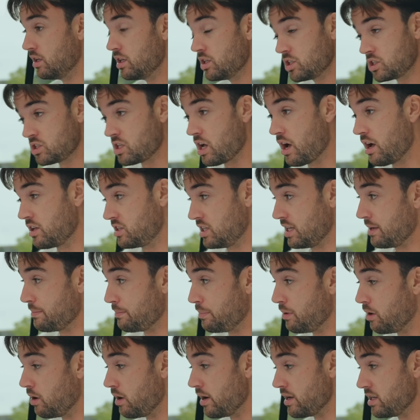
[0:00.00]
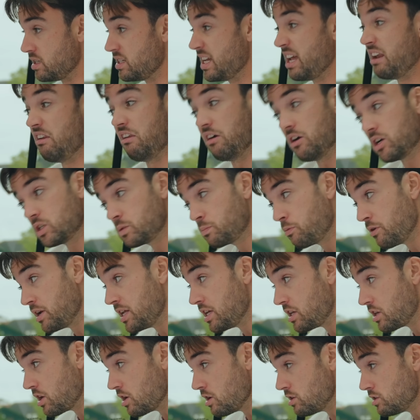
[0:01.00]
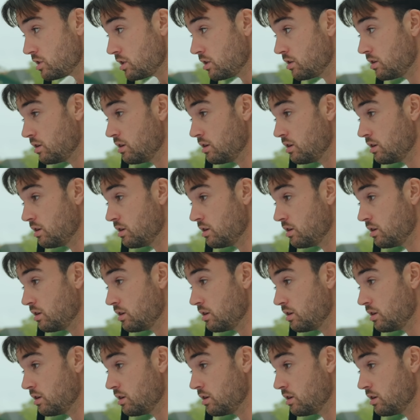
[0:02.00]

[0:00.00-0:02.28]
starting point. It looks pretty good,